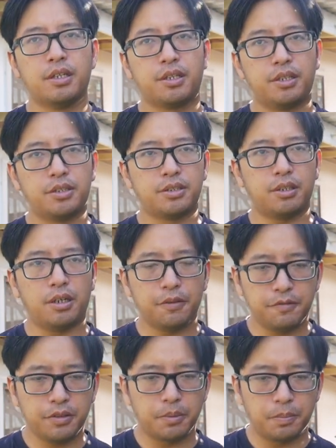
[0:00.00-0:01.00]
there's
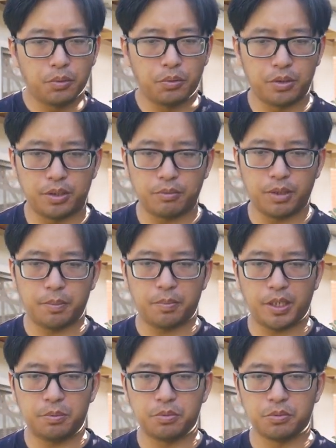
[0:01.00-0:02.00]
often a point where
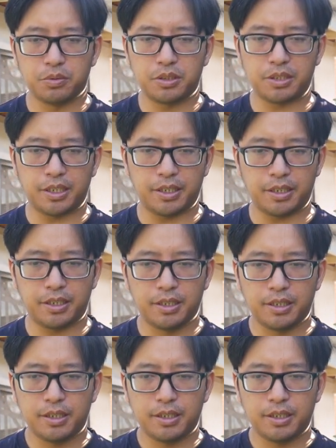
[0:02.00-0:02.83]
people will say